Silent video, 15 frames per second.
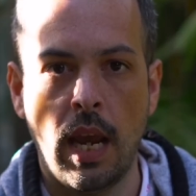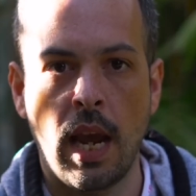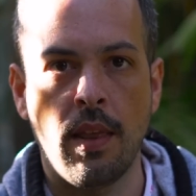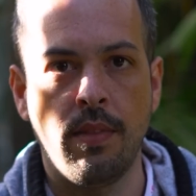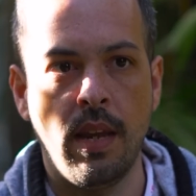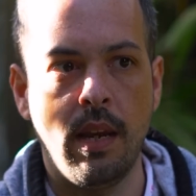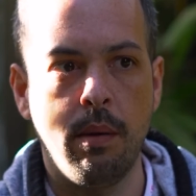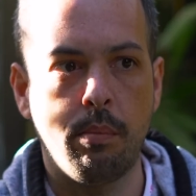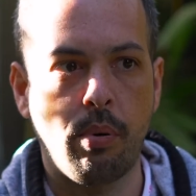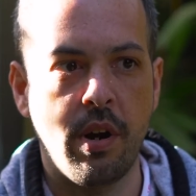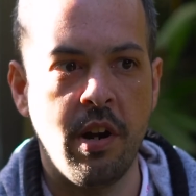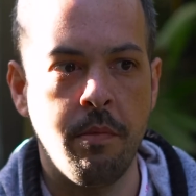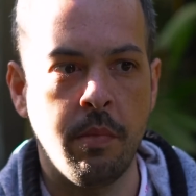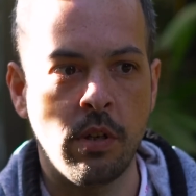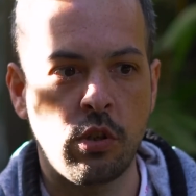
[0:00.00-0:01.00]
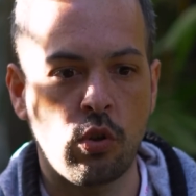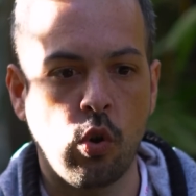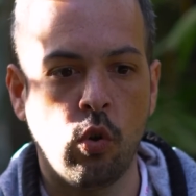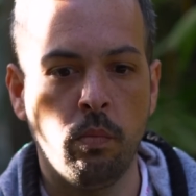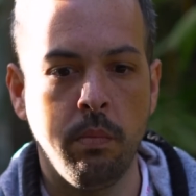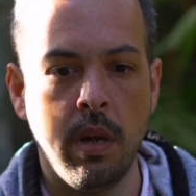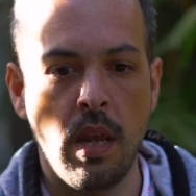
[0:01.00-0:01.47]
And they pretty much
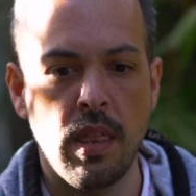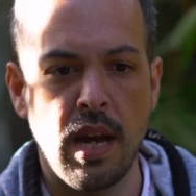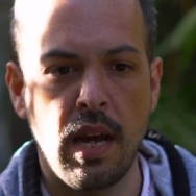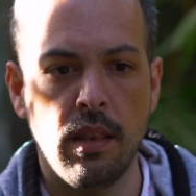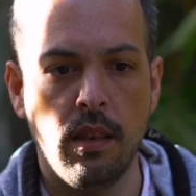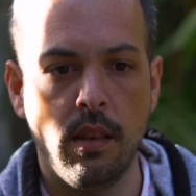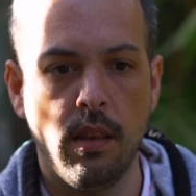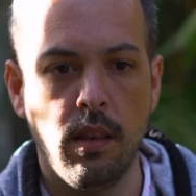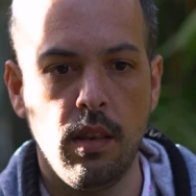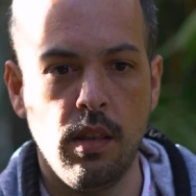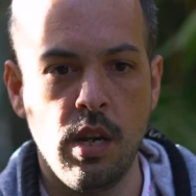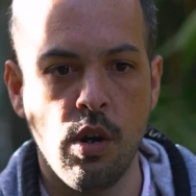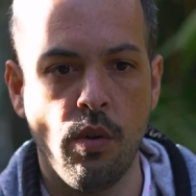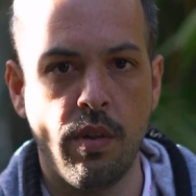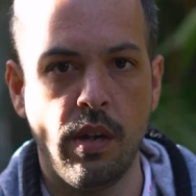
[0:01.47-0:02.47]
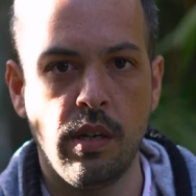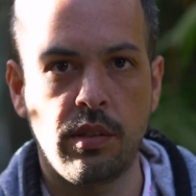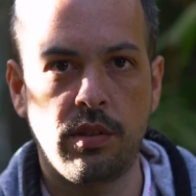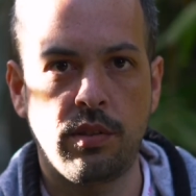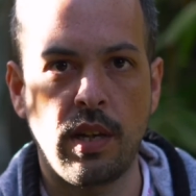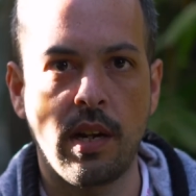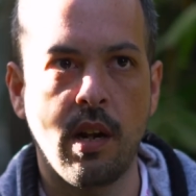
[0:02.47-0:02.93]
told me that, the
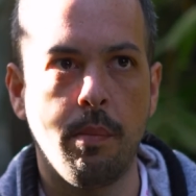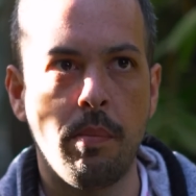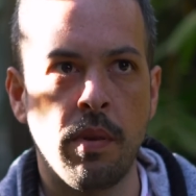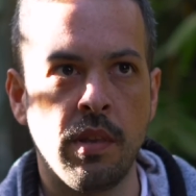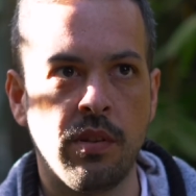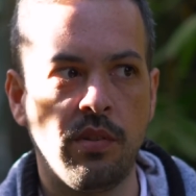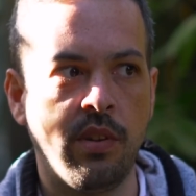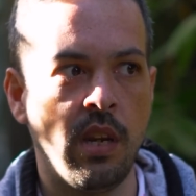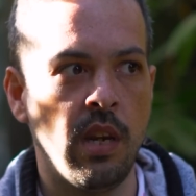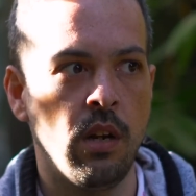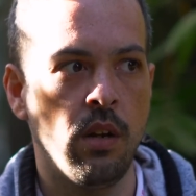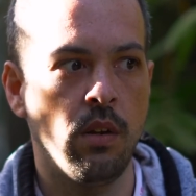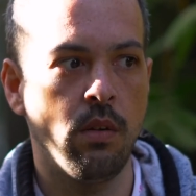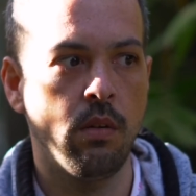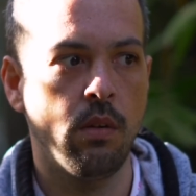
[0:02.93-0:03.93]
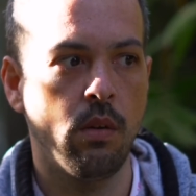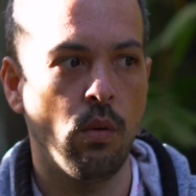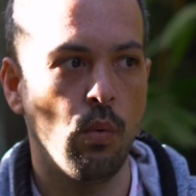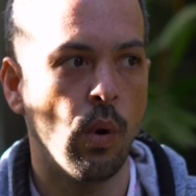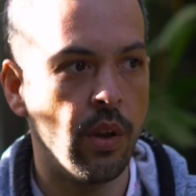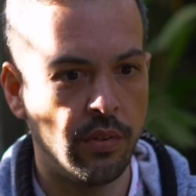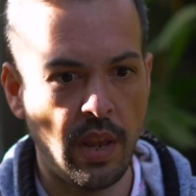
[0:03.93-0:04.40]
setup and the scene
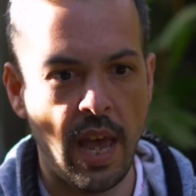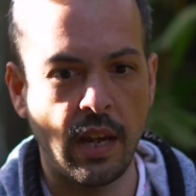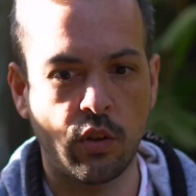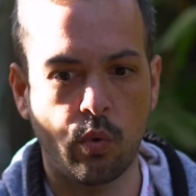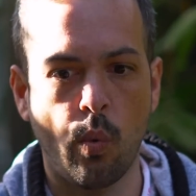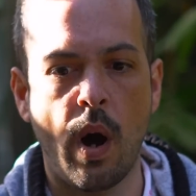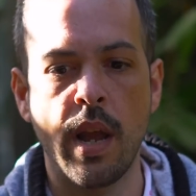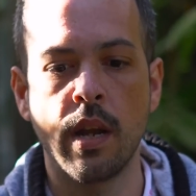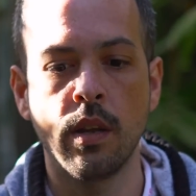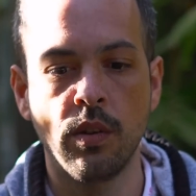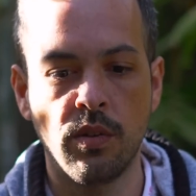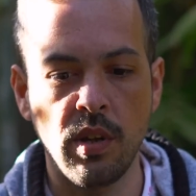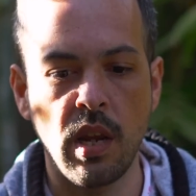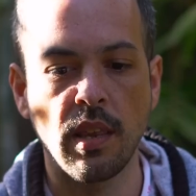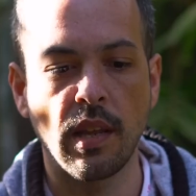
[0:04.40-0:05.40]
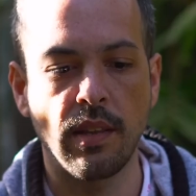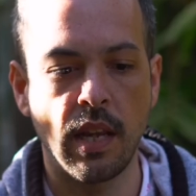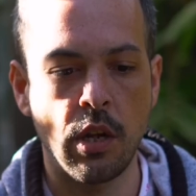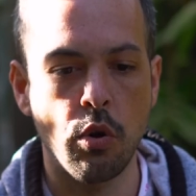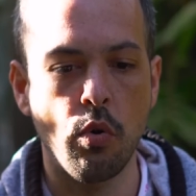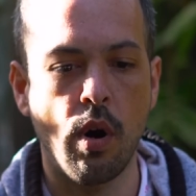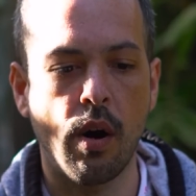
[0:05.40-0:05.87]
was X, Y, and Z, that they
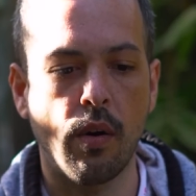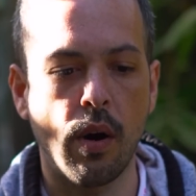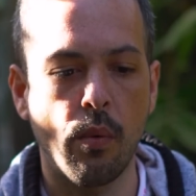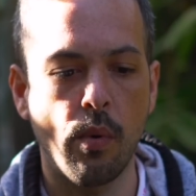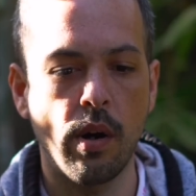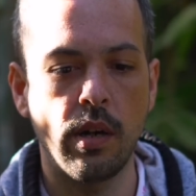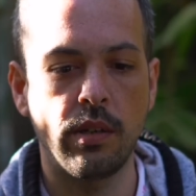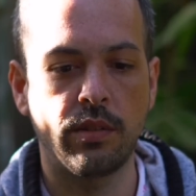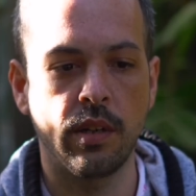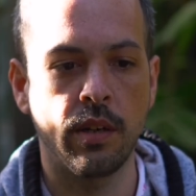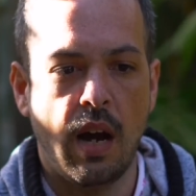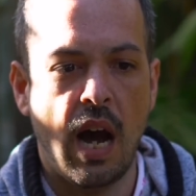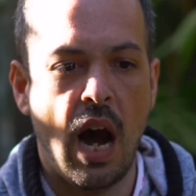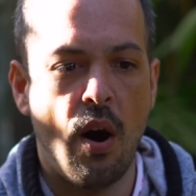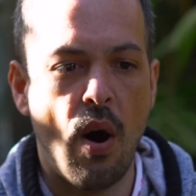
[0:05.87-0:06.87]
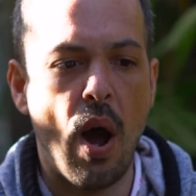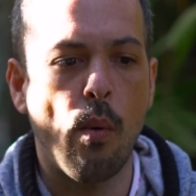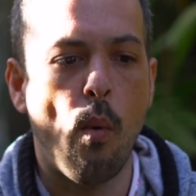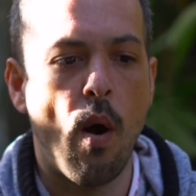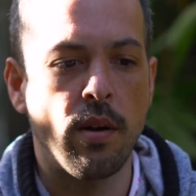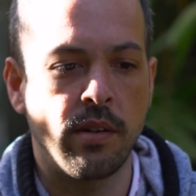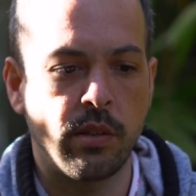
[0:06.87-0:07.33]
knew how I was and how I
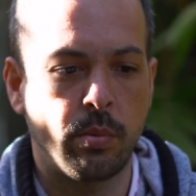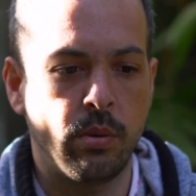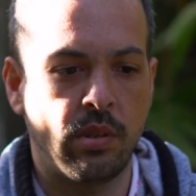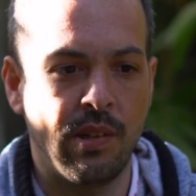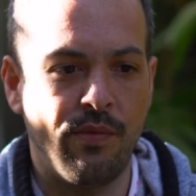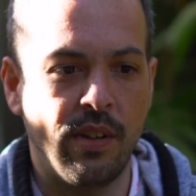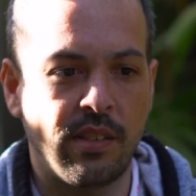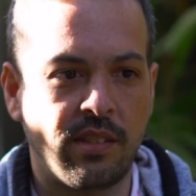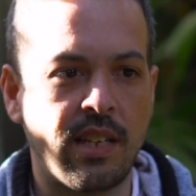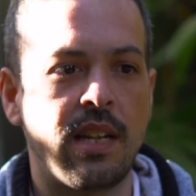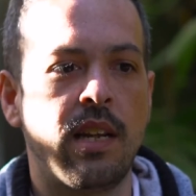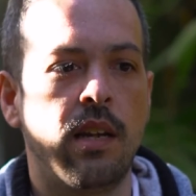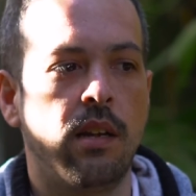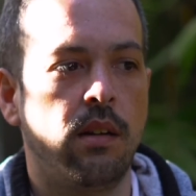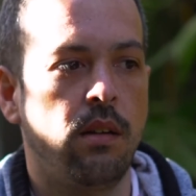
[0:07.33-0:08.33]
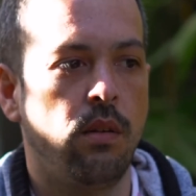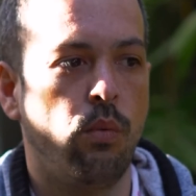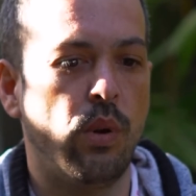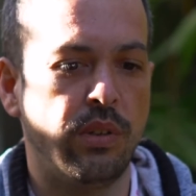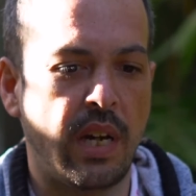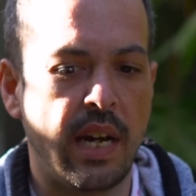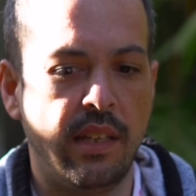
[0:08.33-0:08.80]
wanted a specific setting
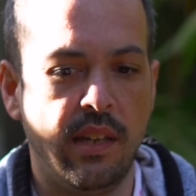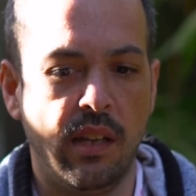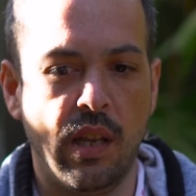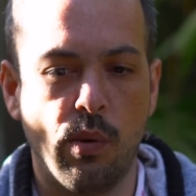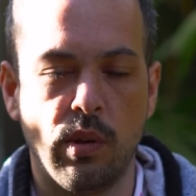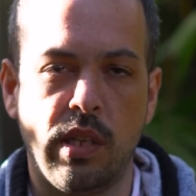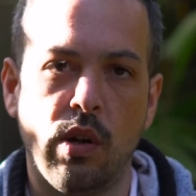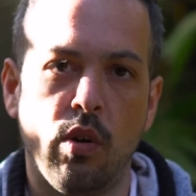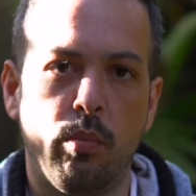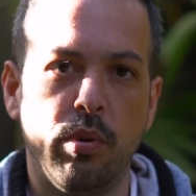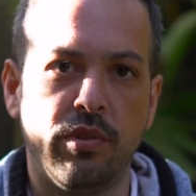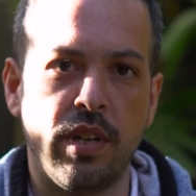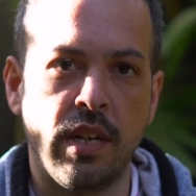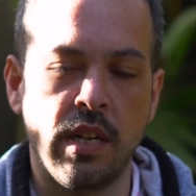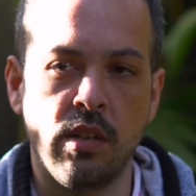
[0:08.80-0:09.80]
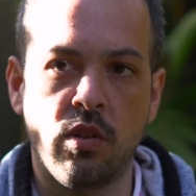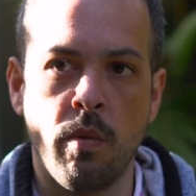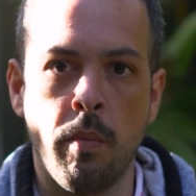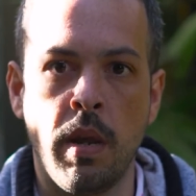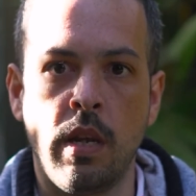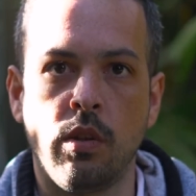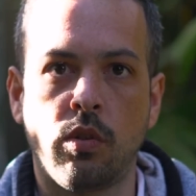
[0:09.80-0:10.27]
was ideally what they were presenting to
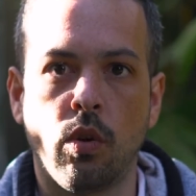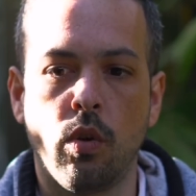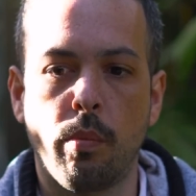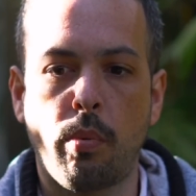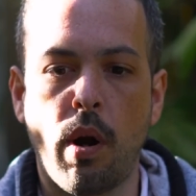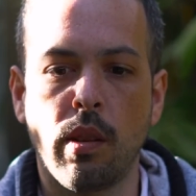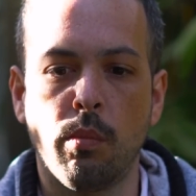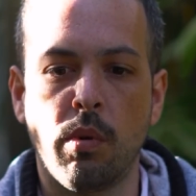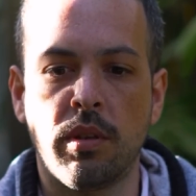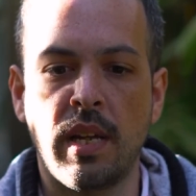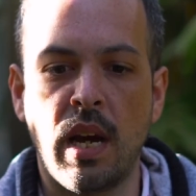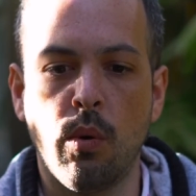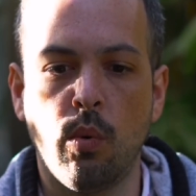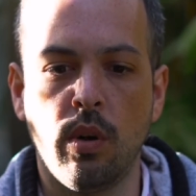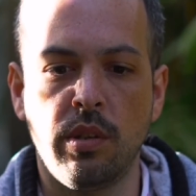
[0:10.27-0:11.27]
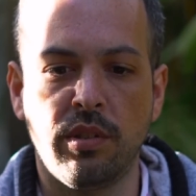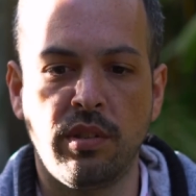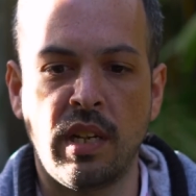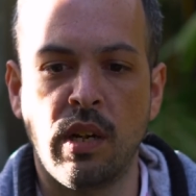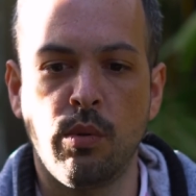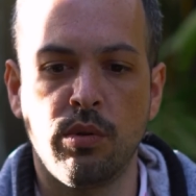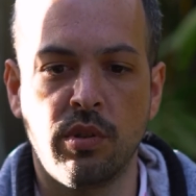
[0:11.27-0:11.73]
me. So the problem with that was
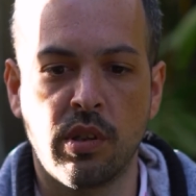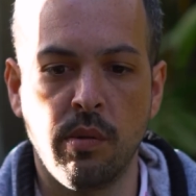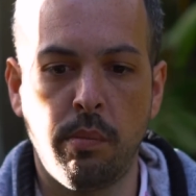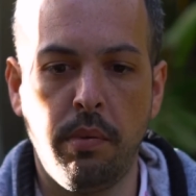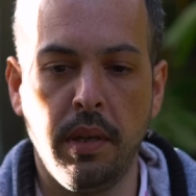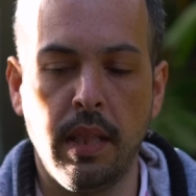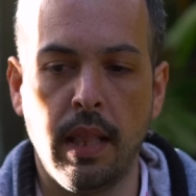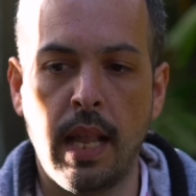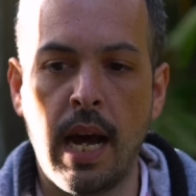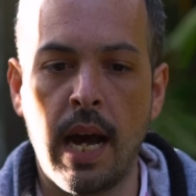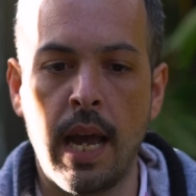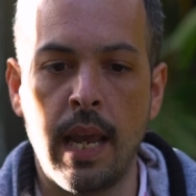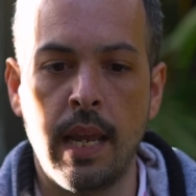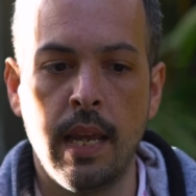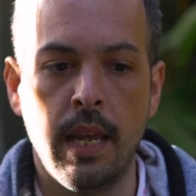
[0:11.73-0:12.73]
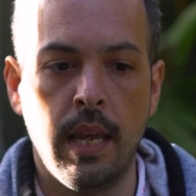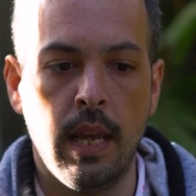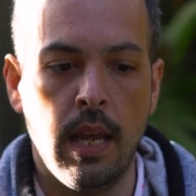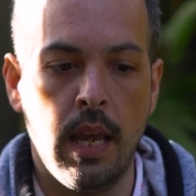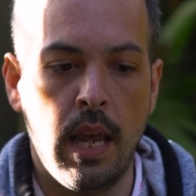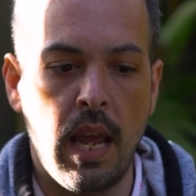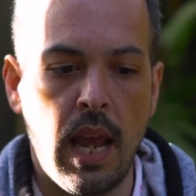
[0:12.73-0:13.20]
that it was a complete lie,
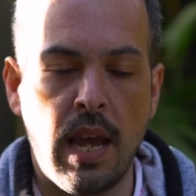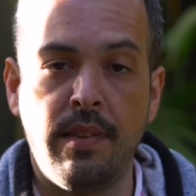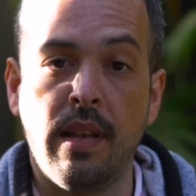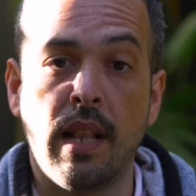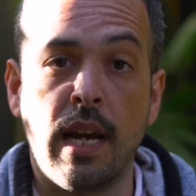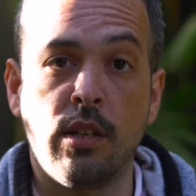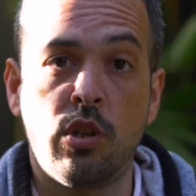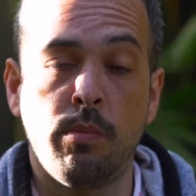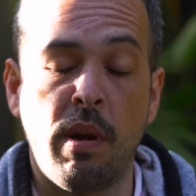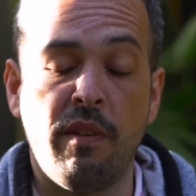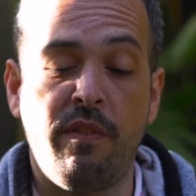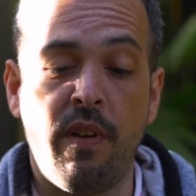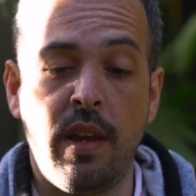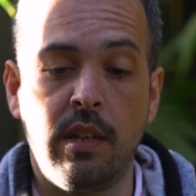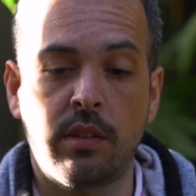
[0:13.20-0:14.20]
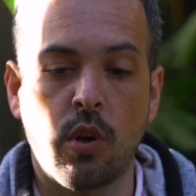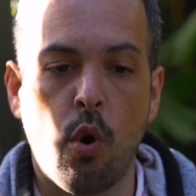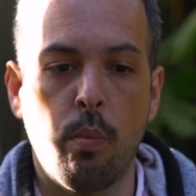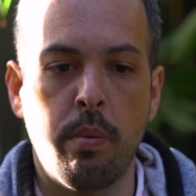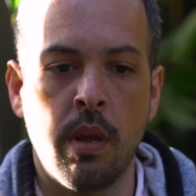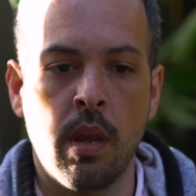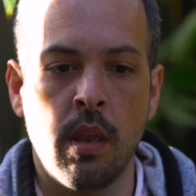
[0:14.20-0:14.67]
and they lied to my face,
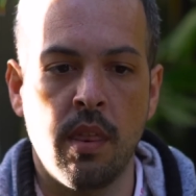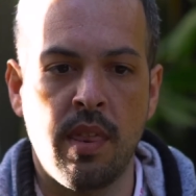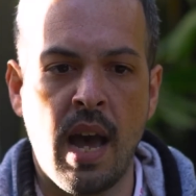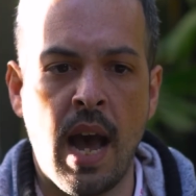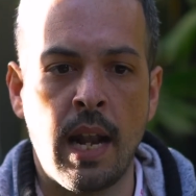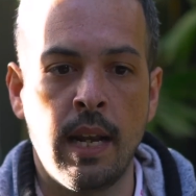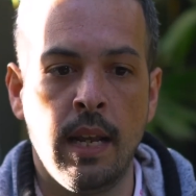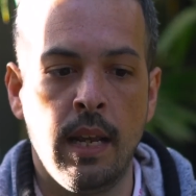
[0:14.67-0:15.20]
hoping that